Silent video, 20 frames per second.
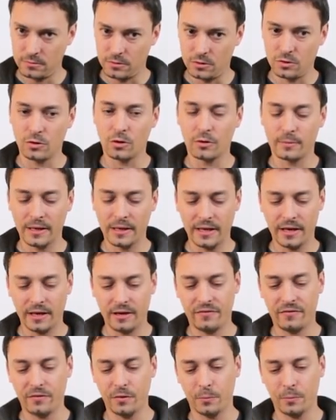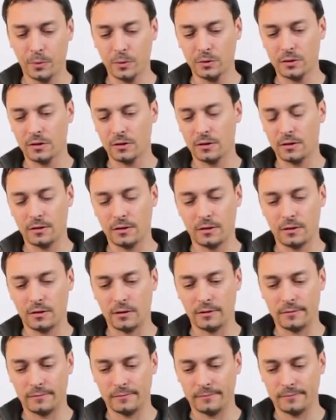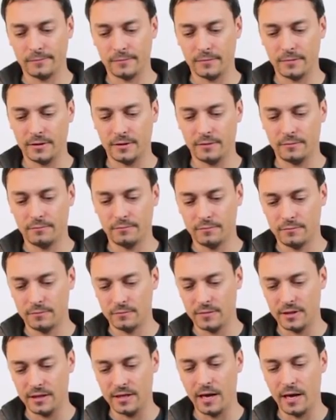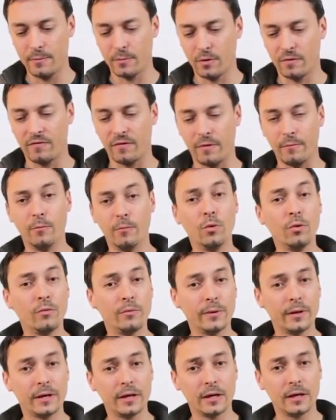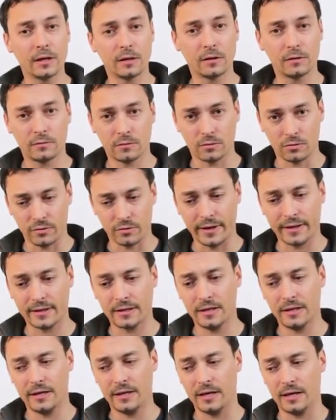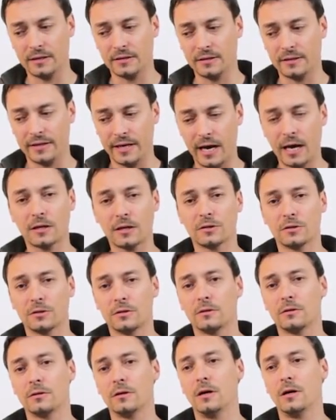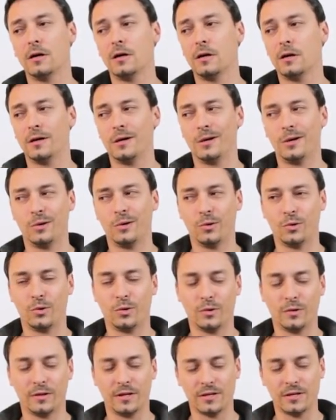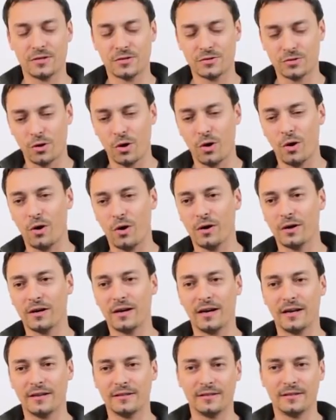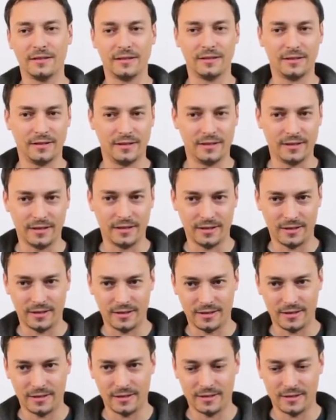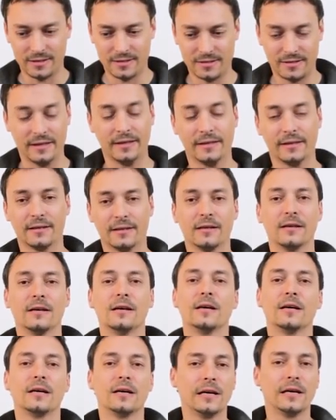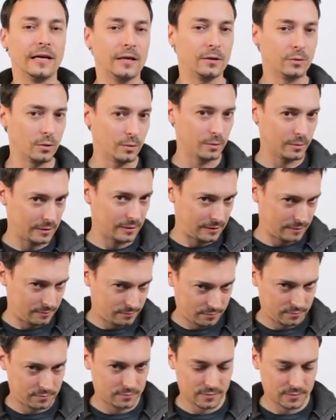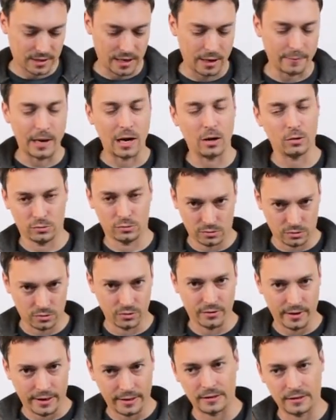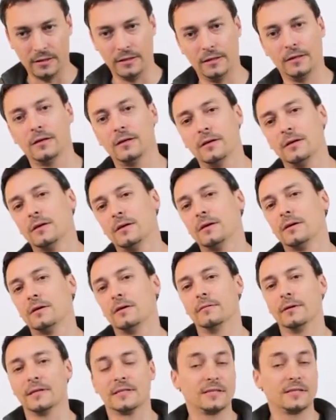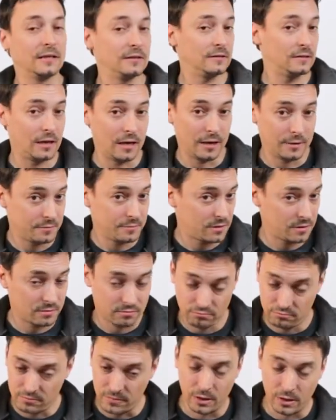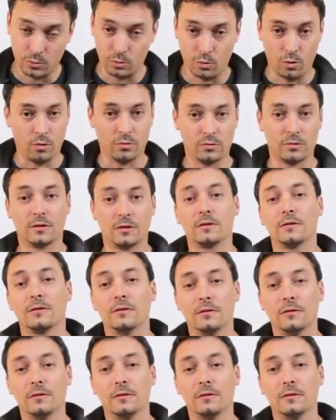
Normally, if you put the name of a movie correctly and the actor or the song and the singer, it will come out correctly. But sometimes it won't.